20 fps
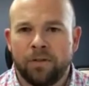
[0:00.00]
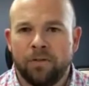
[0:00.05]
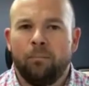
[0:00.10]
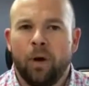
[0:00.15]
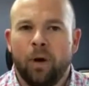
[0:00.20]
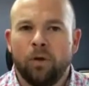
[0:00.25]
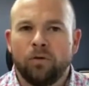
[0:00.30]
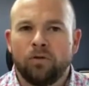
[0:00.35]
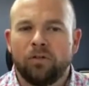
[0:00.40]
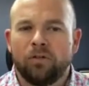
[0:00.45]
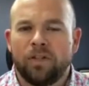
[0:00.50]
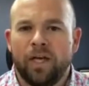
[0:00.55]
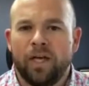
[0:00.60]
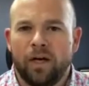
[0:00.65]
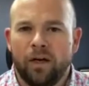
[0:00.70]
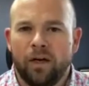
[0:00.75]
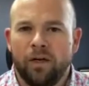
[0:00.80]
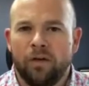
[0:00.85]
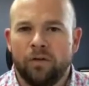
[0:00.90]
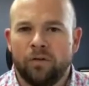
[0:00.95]
Most
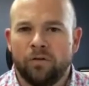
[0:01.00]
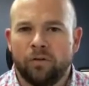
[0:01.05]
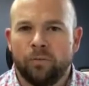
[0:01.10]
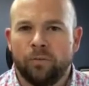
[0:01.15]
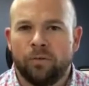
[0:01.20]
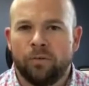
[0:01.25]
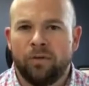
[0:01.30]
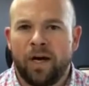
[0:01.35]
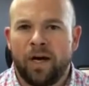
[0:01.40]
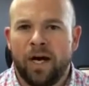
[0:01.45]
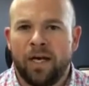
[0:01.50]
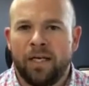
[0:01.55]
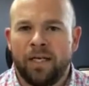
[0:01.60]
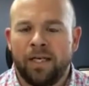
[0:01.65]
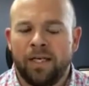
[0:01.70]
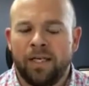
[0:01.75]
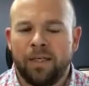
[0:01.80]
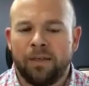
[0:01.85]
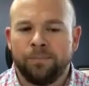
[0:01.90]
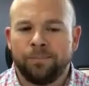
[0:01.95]
carriers are
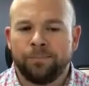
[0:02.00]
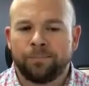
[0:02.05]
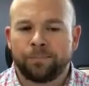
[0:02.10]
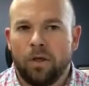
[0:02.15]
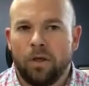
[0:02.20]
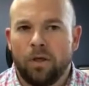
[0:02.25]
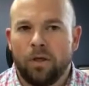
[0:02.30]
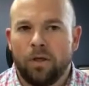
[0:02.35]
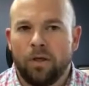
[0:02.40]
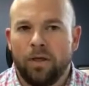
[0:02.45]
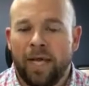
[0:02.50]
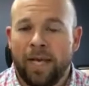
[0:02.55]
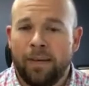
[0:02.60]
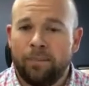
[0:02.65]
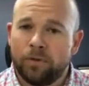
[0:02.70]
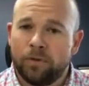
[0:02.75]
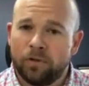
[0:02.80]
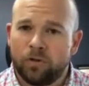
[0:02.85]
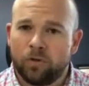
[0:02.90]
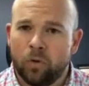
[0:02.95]
providing
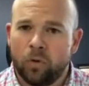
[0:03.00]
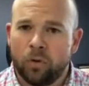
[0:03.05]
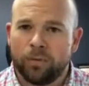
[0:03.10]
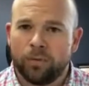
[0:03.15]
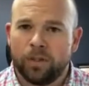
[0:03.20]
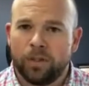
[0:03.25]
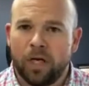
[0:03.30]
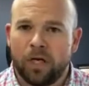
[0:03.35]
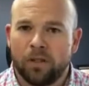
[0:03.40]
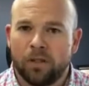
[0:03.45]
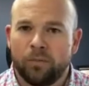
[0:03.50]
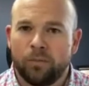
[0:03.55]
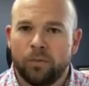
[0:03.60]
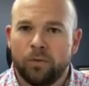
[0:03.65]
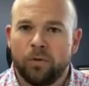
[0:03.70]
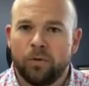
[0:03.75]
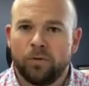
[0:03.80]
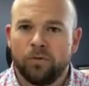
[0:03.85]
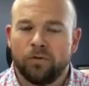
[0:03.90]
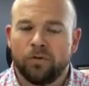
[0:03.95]
named storm
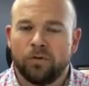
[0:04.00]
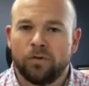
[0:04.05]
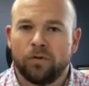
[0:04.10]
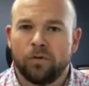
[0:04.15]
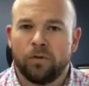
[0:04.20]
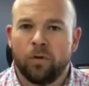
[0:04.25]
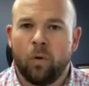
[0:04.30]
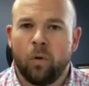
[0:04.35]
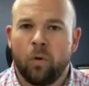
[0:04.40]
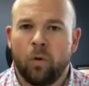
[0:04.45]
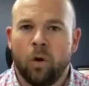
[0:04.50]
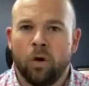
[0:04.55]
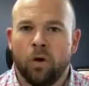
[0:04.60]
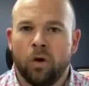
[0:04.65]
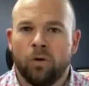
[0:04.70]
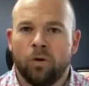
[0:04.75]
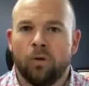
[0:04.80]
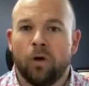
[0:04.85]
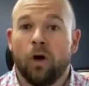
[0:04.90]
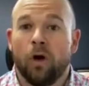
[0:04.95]
deductibles
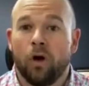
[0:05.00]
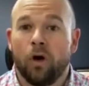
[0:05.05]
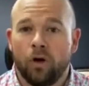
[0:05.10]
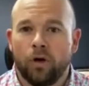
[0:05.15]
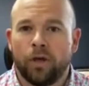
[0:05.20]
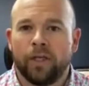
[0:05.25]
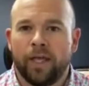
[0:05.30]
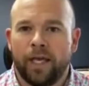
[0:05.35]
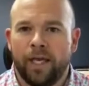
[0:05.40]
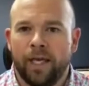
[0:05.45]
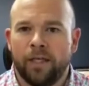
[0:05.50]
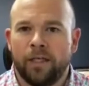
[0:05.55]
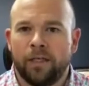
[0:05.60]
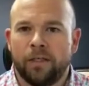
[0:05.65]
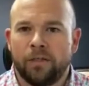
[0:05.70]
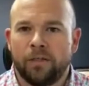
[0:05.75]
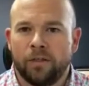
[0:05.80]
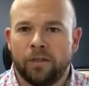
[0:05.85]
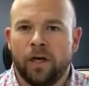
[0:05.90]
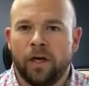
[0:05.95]
or
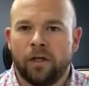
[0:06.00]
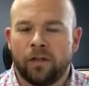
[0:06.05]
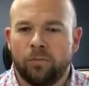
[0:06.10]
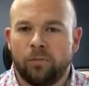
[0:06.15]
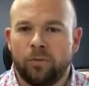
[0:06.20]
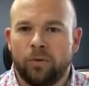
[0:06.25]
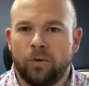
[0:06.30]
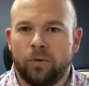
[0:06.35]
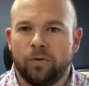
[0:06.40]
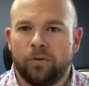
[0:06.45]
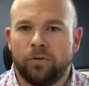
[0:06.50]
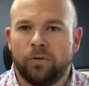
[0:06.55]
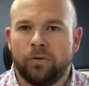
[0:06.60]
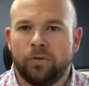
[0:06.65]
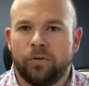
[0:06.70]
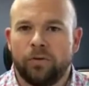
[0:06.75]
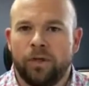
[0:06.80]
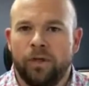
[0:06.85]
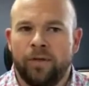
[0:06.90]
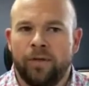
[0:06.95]
hurricane
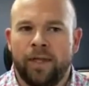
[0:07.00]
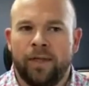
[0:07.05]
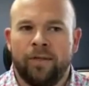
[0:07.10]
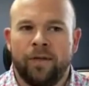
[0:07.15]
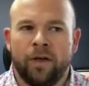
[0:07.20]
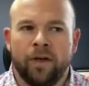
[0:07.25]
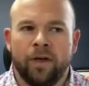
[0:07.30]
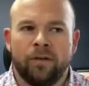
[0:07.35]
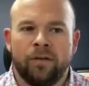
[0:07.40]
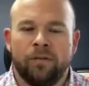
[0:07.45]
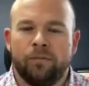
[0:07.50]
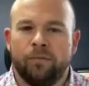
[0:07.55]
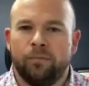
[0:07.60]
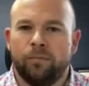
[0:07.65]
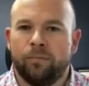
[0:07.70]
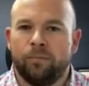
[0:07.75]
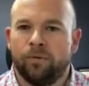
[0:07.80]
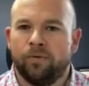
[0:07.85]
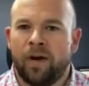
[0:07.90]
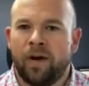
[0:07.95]
deductibles. And then they're
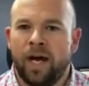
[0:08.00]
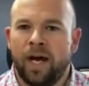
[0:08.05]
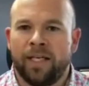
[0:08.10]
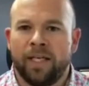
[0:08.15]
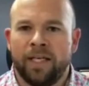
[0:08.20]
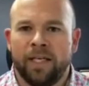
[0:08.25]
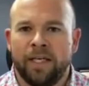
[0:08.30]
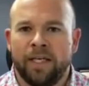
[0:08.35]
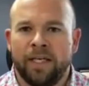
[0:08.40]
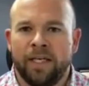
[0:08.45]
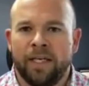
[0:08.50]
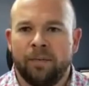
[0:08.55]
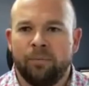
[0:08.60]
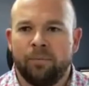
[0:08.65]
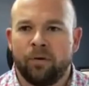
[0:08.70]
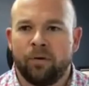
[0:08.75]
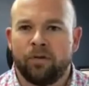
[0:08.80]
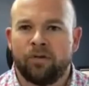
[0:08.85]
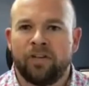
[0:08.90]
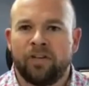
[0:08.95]
providing a
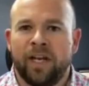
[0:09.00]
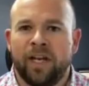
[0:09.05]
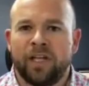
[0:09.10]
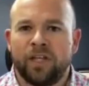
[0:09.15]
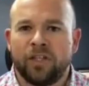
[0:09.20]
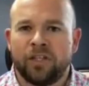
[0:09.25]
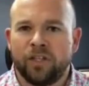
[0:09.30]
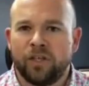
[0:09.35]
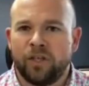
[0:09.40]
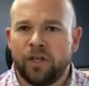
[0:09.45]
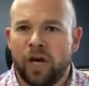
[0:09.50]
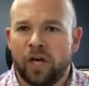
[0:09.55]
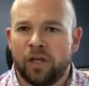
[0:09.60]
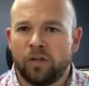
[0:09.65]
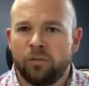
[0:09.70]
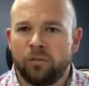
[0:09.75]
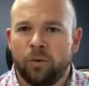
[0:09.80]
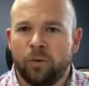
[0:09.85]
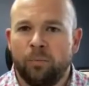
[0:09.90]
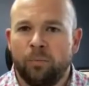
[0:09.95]
percentage
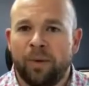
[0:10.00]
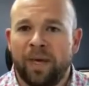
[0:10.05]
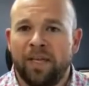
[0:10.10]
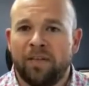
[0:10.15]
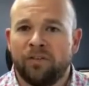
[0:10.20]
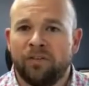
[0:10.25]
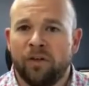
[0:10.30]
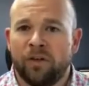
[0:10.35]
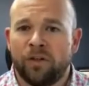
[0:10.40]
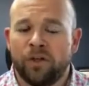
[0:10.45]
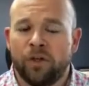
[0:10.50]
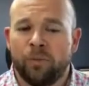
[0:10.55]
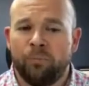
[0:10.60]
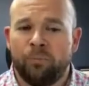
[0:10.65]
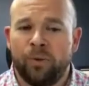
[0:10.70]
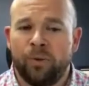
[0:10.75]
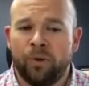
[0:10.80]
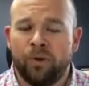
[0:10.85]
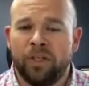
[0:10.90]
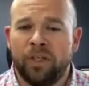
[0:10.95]
deductible based on your
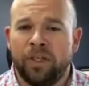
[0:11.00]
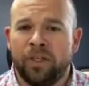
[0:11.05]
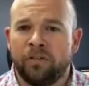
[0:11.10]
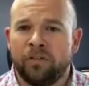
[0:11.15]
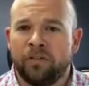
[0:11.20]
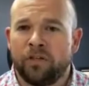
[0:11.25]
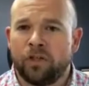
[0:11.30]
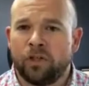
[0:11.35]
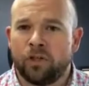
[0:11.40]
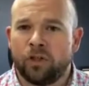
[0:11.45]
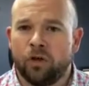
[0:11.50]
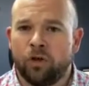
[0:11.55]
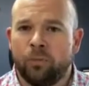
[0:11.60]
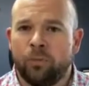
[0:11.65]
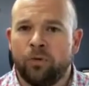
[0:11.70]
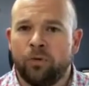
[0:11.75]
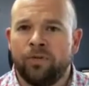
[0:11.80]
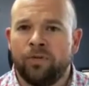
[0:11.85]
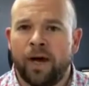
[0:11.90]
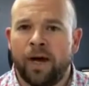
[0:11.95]
building's
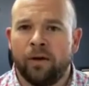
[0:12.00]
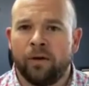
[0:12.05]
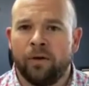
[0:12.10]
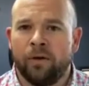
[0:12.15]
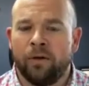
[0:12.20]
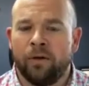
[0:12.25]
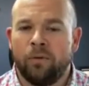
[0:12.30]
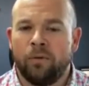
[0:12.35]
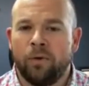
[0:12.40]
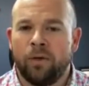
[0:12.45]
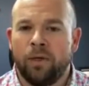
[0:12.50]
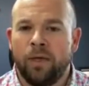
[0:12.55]
insurable value.